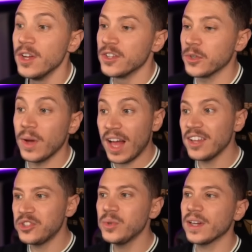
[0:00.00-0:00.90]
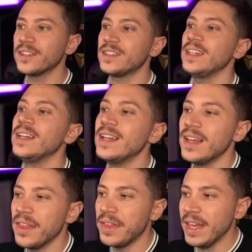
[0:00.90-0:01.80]
So as you can see,
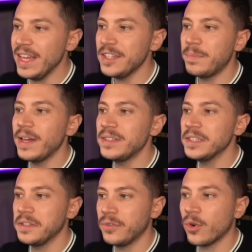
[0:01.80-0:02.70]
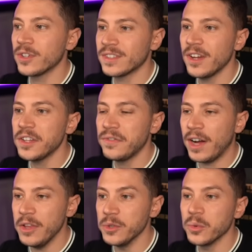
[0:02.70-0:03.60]
the eastbase 64 search
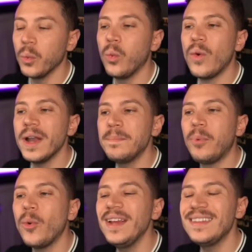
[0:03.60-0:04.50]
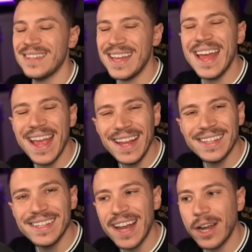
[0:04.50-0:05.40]
values, 1.8
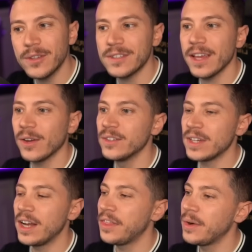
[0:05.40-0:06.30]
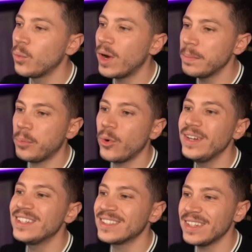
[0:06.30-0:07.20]
nanoseconds and then
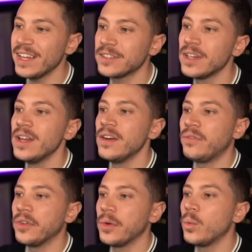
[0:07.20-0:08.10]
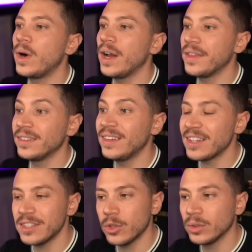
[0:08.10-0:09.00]
1.6 for the one that
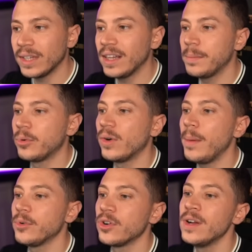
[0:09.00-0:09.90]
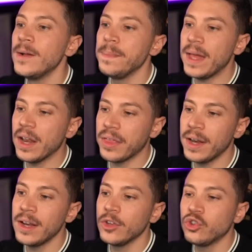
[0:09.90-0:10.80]
doesn't contain the parameter, and
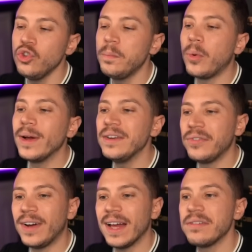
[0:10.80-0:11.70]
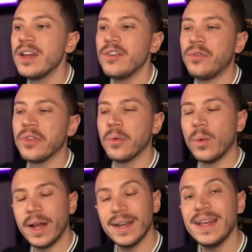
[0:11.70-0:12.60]
then 2.5 for the
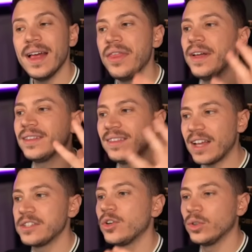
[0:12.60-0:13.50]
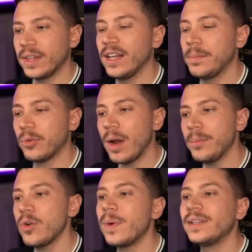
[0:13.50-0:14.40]
one that doesn't contain the
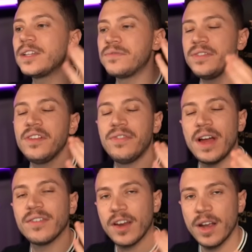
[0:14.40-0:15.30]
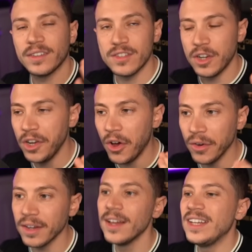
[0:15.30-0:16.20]
parameter, but is 55 characters
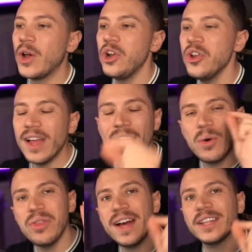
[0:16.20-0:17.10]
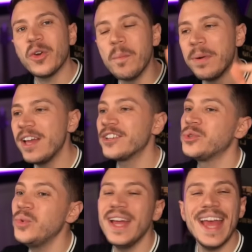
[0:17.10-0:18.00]
long. Now look how that compares
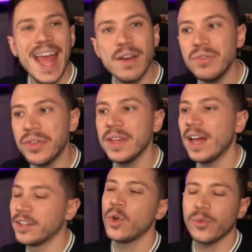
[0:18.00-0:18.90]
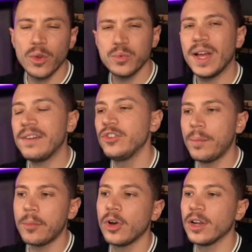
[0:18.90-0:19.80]
to everything else. Of course, we have no
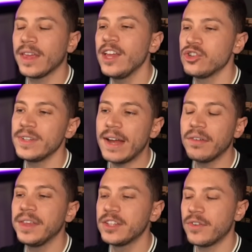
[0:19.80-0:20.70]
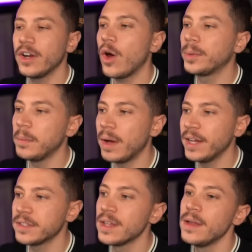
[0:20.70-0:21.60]
memory allocation. Everything's very
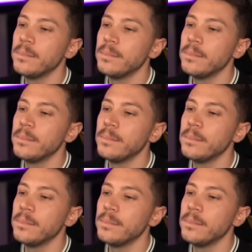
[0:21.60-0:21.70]
optimized,